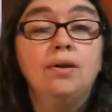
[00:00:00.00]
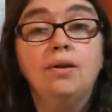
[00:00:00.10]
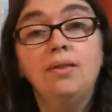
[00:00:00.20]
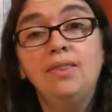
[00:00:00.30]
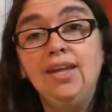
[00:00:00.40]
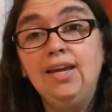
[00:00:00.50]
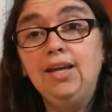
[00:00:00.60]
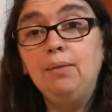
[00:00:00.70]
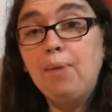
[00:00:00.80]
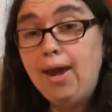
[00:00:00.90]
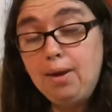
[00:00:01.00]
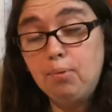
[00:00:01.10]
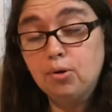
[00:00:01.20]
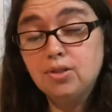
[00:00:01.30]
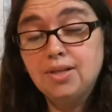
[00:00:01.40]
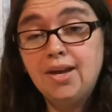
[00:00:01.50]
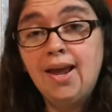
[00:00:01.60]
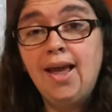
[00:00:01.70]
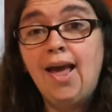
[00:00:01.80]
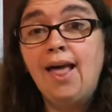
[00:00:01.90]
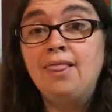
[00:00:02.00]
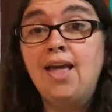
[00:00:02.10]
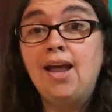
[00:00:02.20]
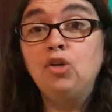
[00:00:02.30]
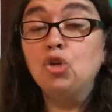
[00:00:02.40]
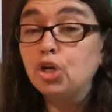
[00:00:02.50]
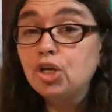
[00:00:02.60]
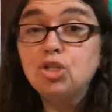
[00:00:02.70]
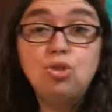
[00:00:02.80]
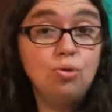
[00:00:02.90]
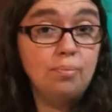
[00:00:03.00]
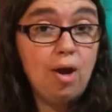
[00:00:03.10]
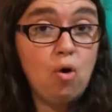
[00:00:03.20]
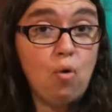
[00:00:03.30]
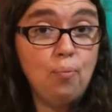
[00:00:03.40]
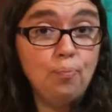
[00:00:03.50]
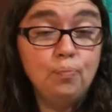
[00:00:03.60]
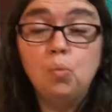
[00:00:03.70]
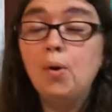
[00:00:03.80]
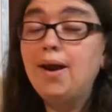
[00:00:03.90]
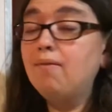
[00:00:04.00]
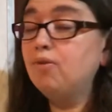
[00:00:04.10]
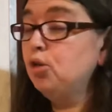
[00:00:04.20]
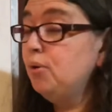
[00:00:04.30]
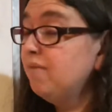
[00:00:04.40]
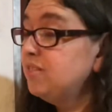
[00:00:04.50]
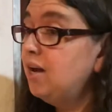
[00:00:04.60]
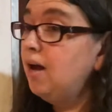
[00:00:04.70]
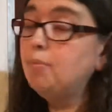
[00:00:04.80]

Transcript: the papers, and then you're going to do them at home whenever you have time,